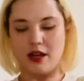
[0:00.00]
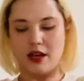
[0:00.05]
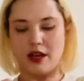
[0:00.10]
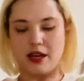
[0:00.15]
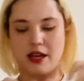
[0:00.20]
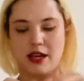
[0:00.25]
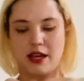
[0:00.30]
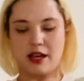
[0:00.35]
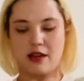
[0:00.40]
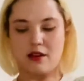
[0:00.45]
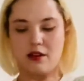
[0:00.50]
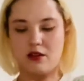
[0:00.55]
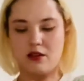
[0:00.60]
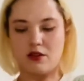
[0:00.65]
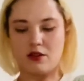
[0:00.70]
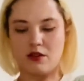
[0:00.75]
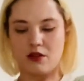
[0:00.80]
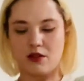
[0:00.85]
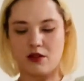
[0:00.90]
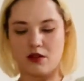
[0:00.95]
Again,
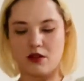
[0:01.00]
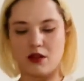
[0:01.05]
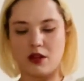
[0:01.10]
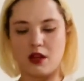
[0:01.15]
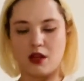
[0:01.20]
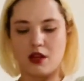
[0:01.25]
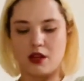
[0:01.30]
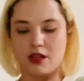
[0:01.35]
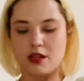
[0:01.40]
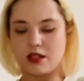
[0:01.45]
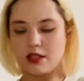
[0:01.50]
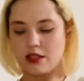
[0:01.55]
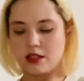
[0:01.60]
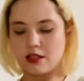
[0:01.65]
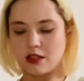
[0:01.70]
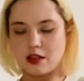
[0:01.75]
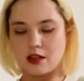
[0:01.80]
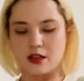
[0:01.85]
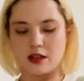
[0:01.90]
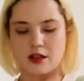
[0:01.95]
this is
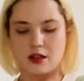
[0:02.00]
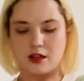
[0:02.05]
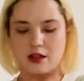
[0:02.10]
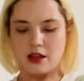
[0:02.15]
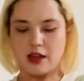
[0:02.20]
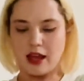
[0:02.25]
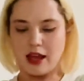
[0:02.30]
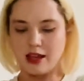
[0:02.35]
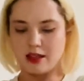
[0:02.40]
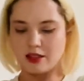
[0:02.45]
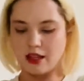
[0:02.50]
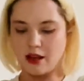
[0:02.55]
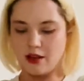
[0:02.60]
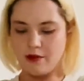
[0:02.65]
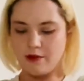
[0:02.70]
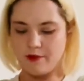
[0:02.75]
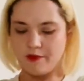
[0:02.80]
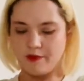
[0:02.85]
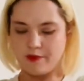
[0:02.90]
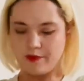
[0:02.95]
a XL,
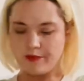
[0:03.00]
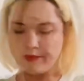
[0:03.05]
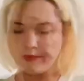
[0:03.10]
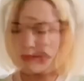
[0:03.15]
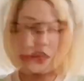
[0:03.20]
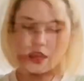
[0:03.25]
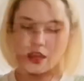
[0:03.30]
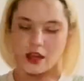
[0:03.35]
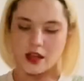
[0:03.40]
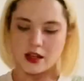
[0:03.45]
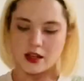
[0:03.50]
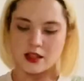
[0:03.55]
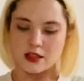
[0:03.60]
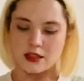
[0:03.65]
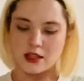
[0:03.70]
and it's